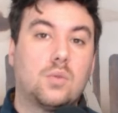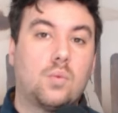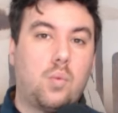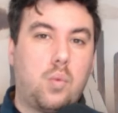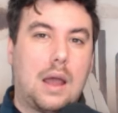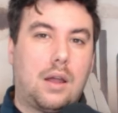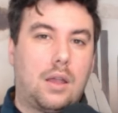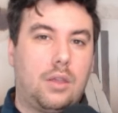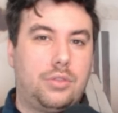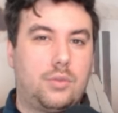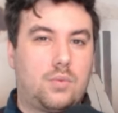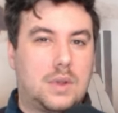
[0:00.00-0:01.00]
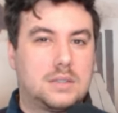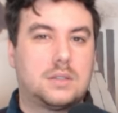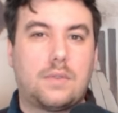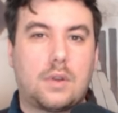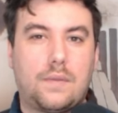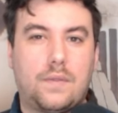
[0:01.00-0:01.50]
while the rest of
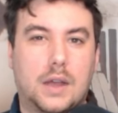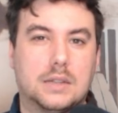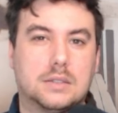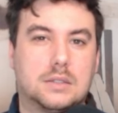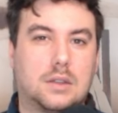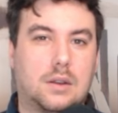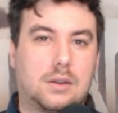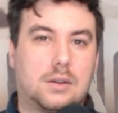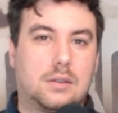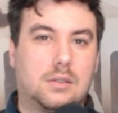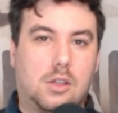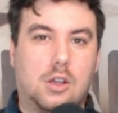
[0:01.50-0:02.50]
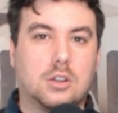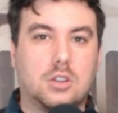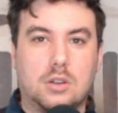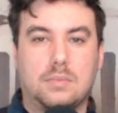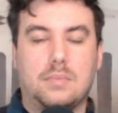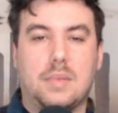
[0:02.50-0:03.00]
our funds are locked
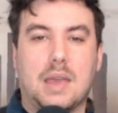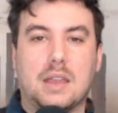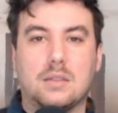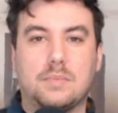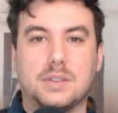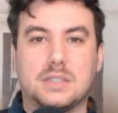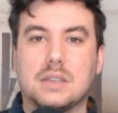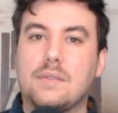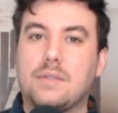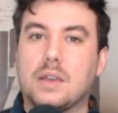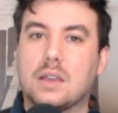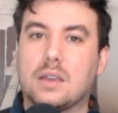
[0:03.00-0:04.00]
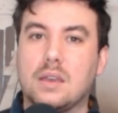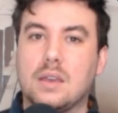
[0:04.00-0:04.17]
on MANTA Pacific.